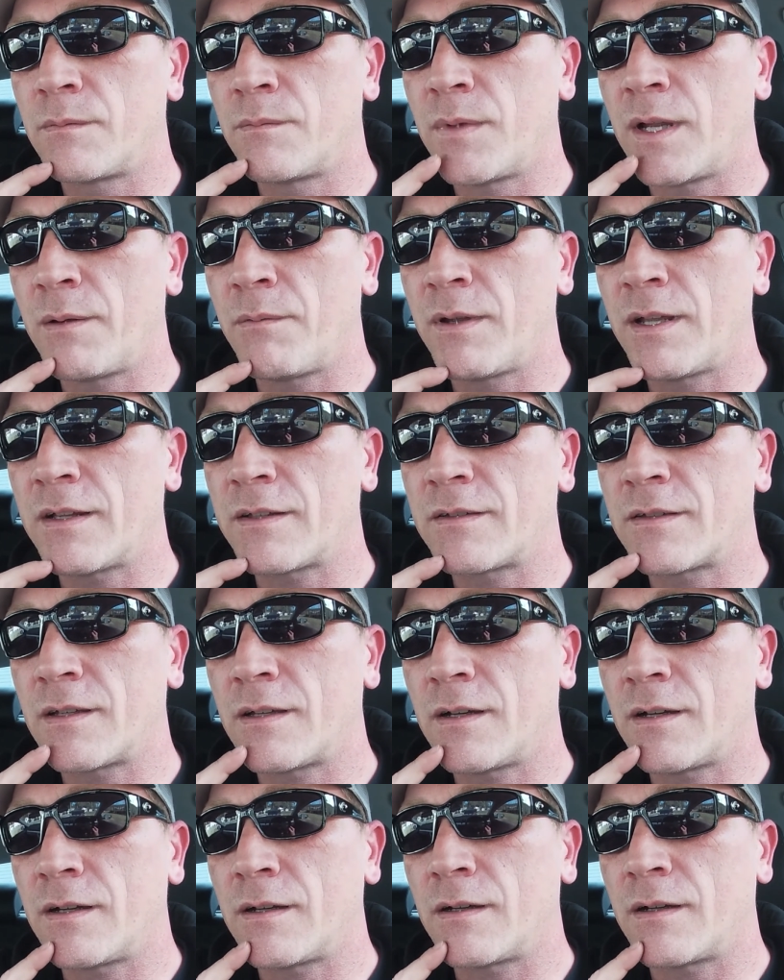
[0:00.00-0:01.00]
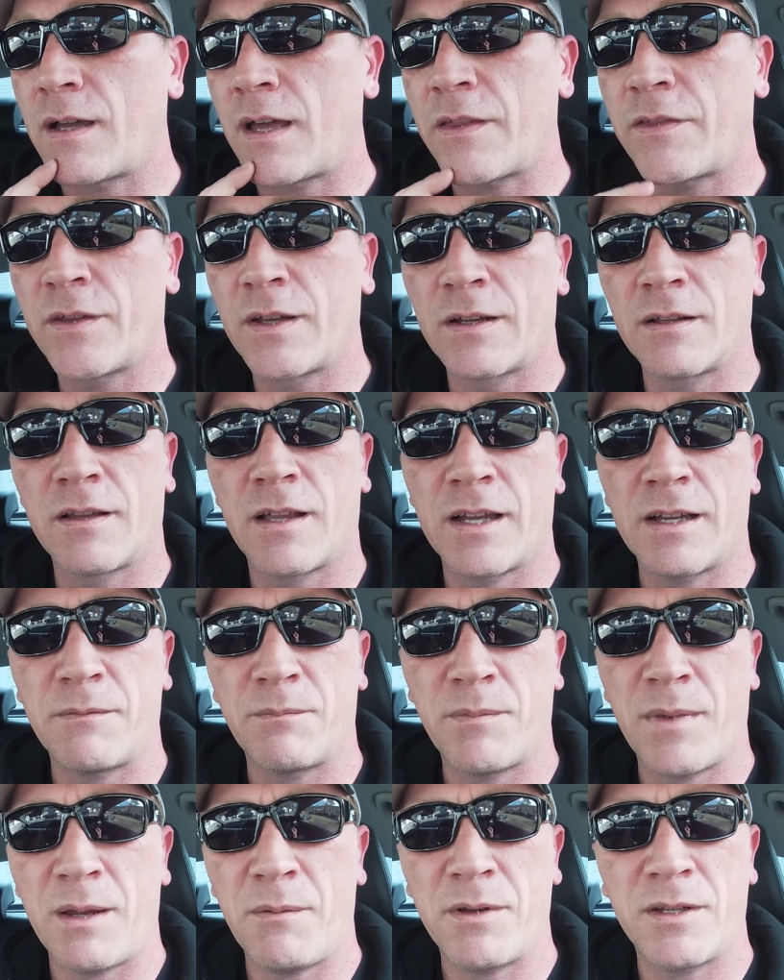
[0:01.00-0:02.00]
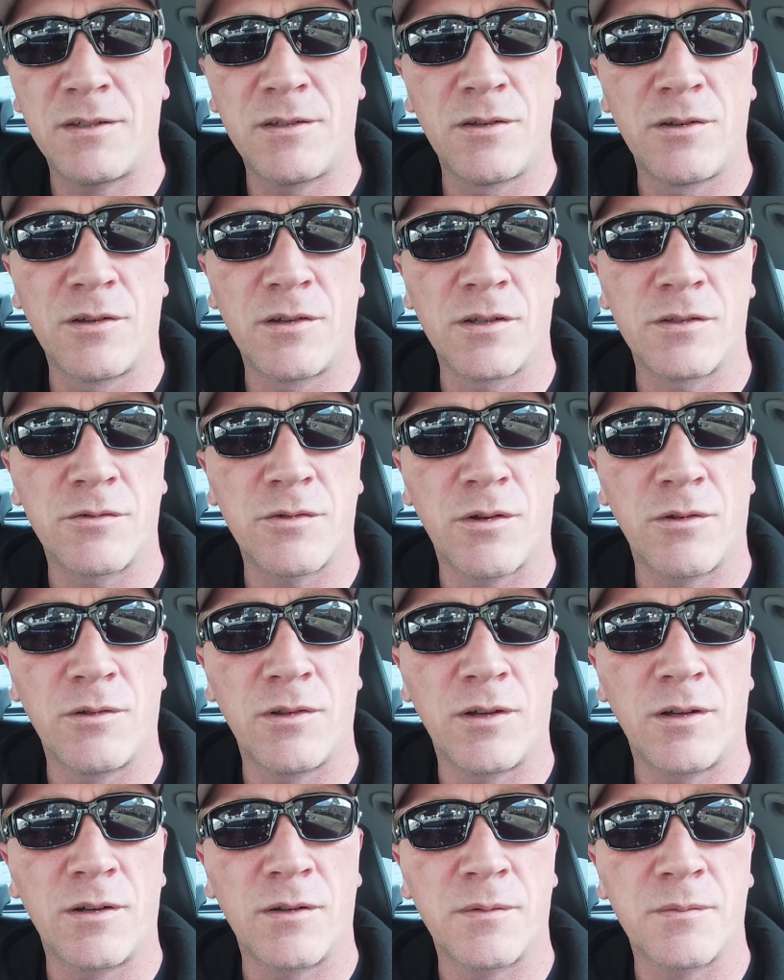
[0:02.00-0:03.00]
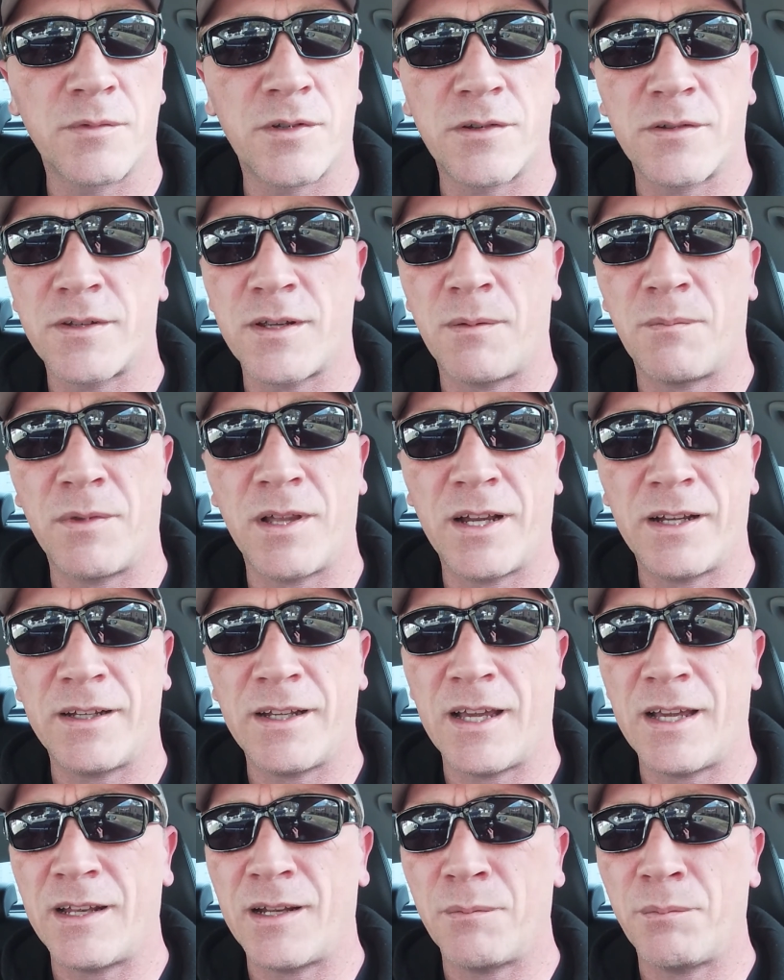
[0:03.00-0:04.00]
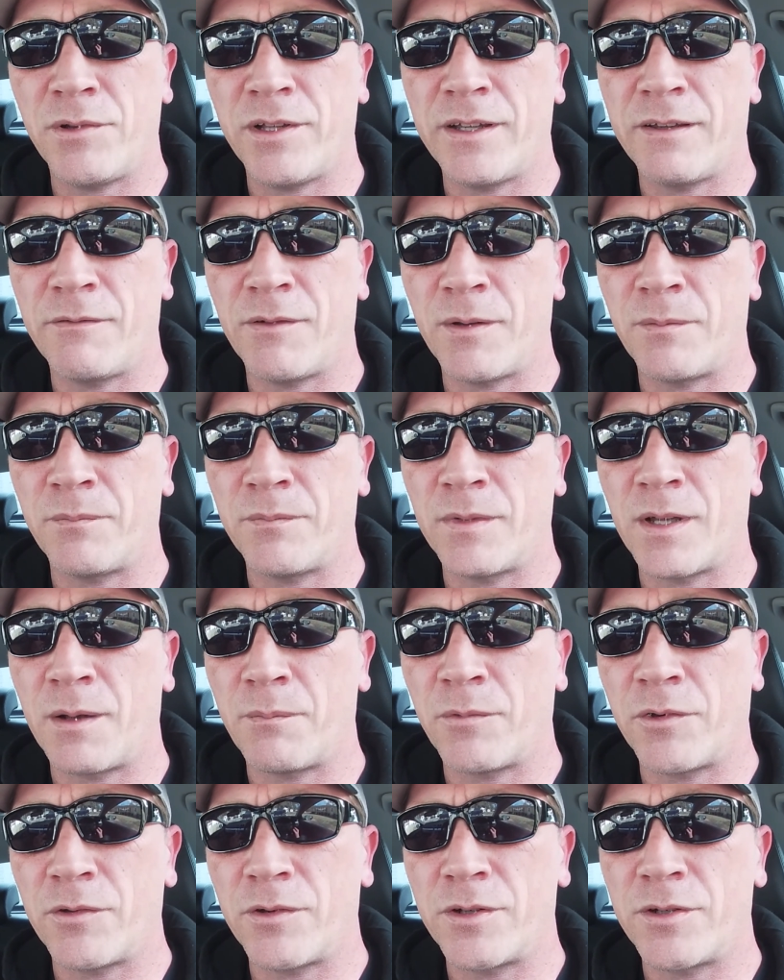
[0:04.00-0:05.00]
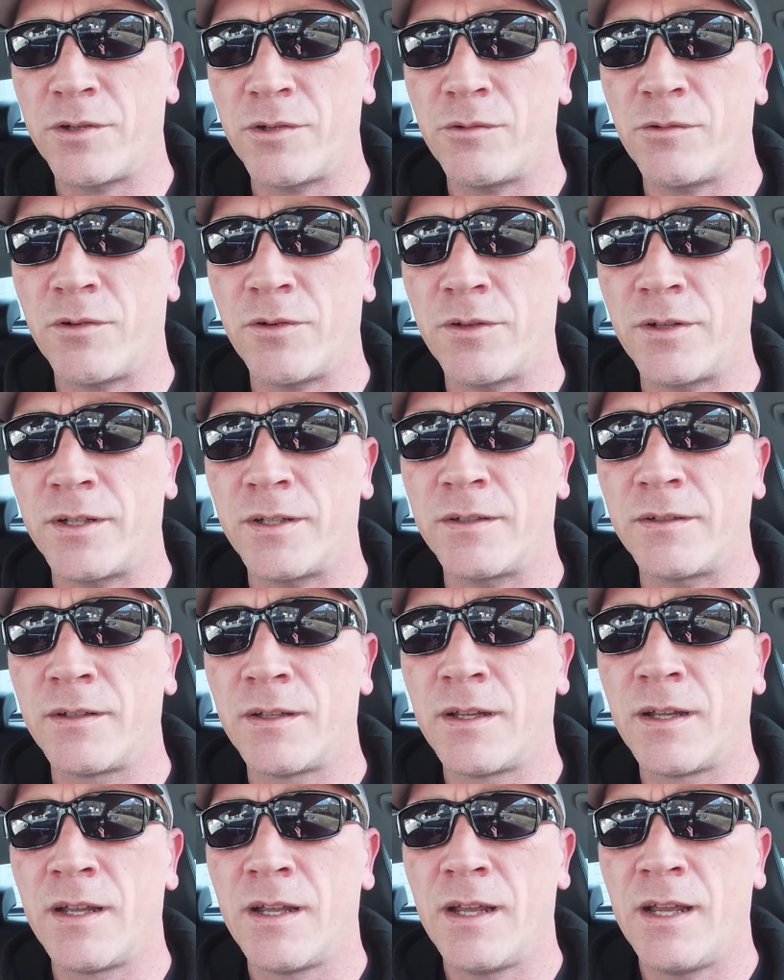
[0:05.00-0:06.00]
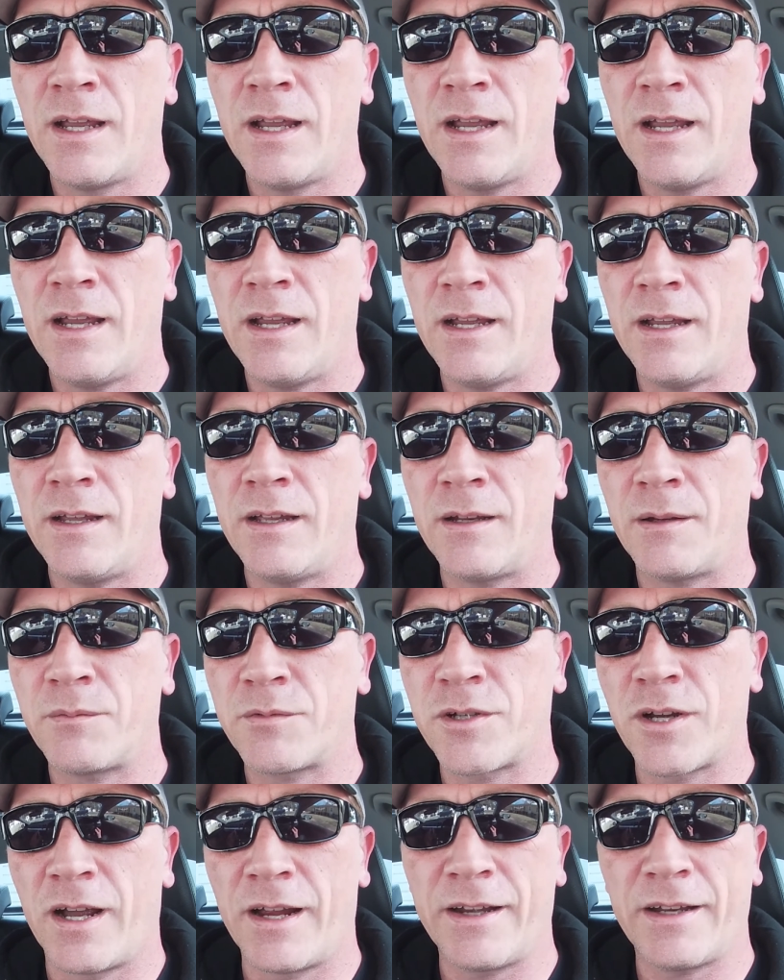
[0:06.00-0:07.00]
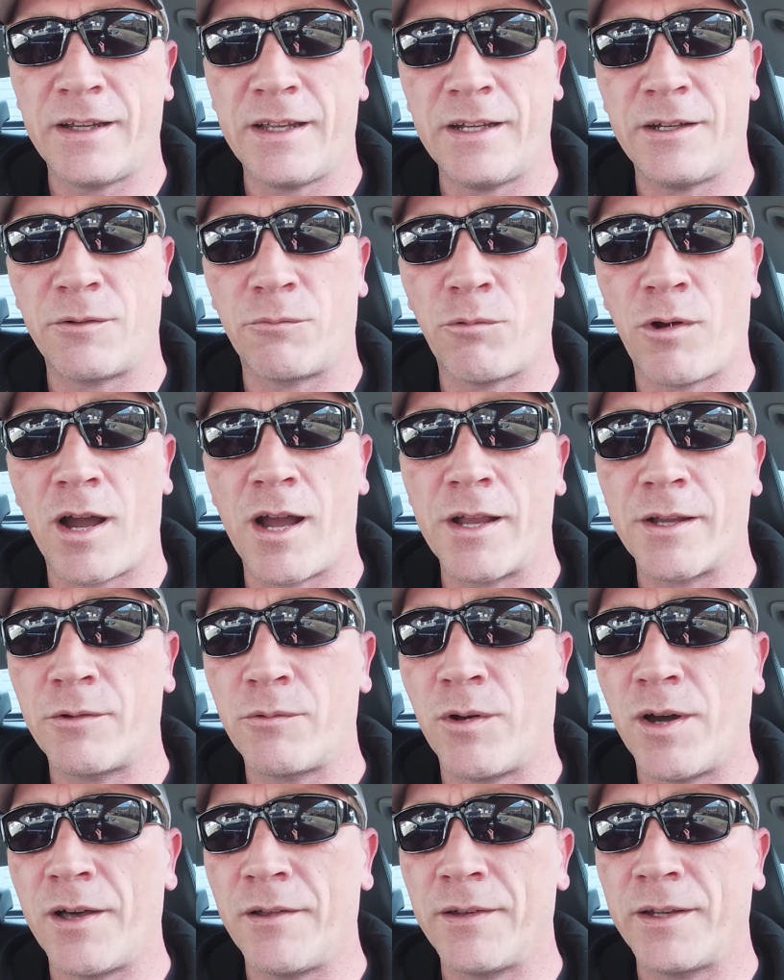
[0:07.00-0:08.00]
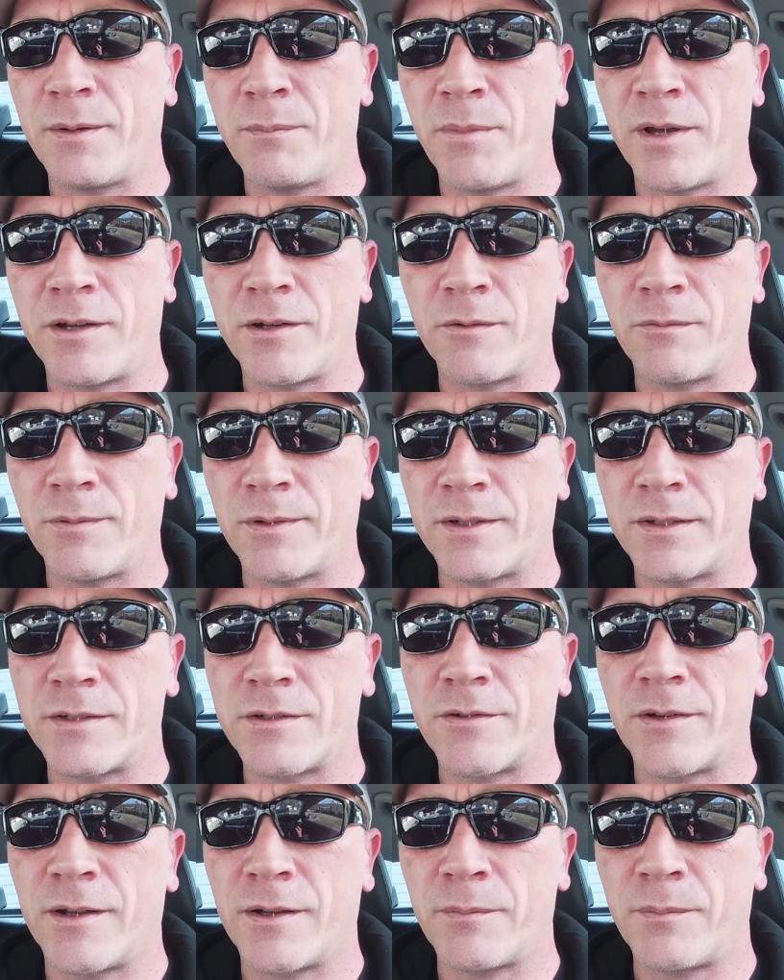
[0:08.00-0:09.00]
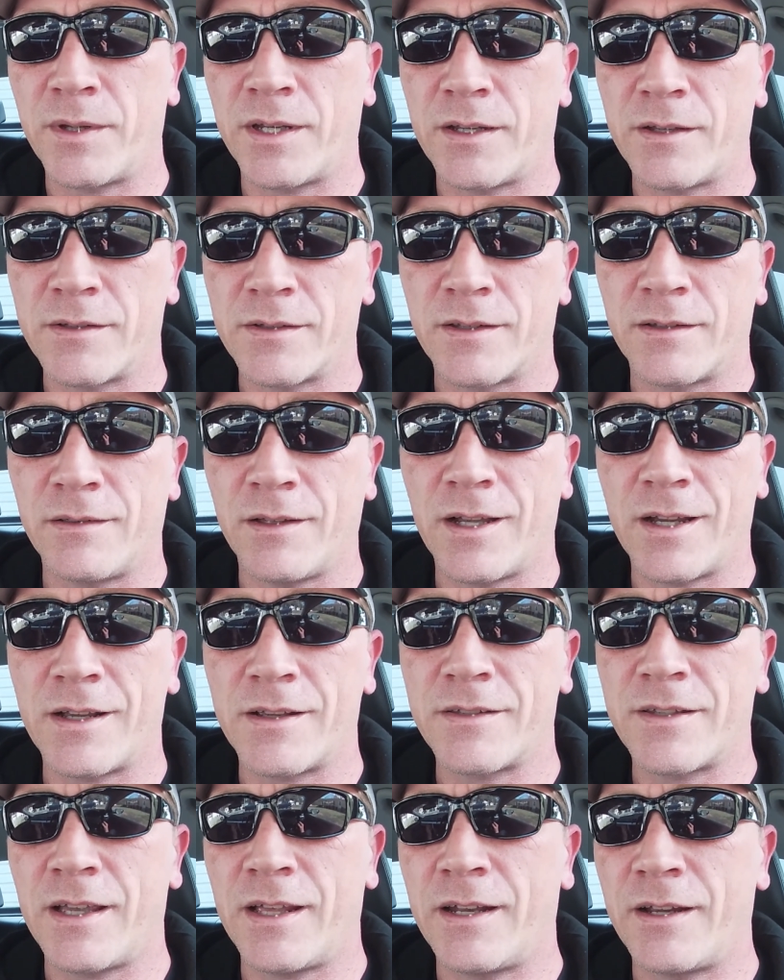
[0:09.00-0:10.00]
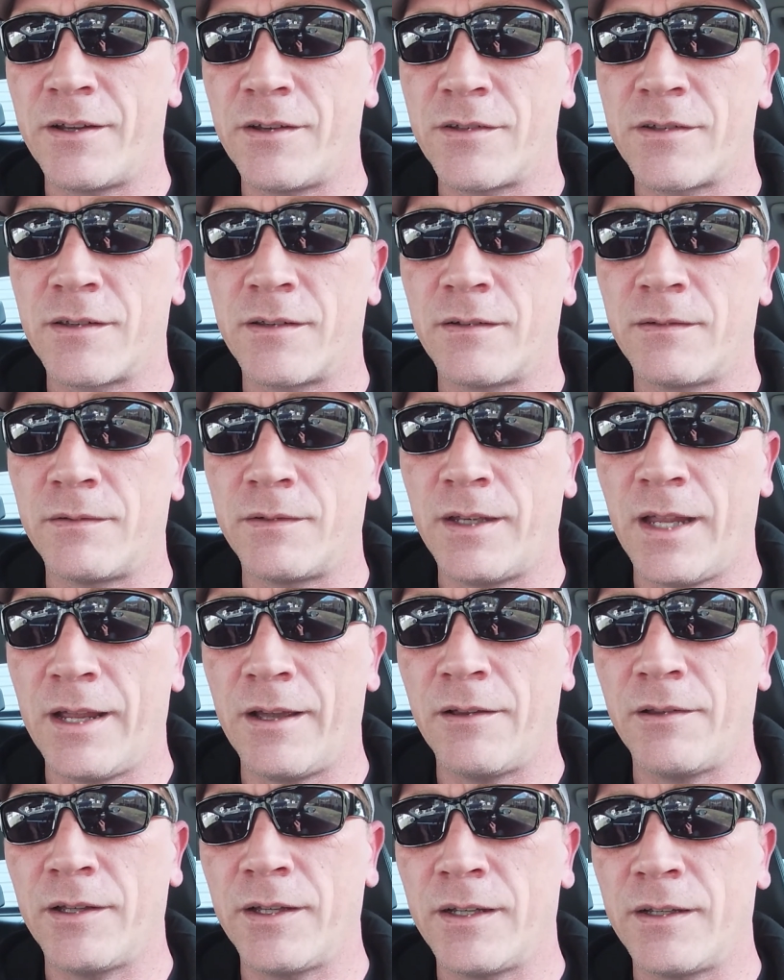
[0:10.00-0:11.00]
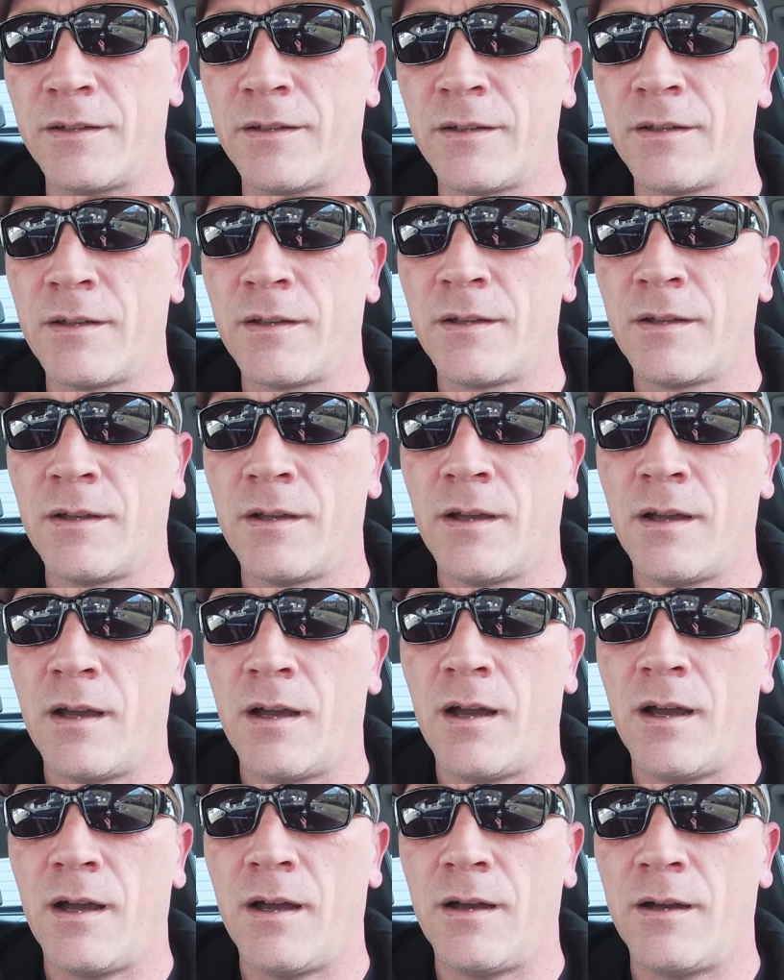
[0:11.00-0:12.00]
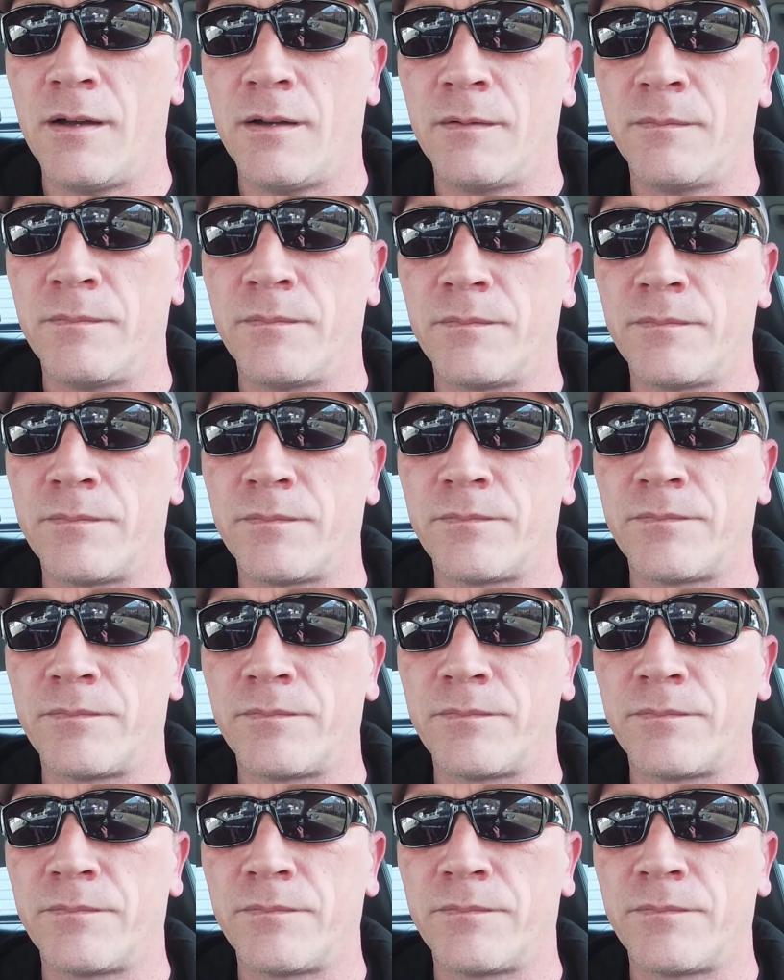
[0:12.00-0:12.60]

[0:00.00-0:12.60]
Maybe it's I think like maybe 2 control arms or something like that. I believe I'm going to do on it. And I'm trying to get the ride quality better with the truck because, like I said, I use it daily, and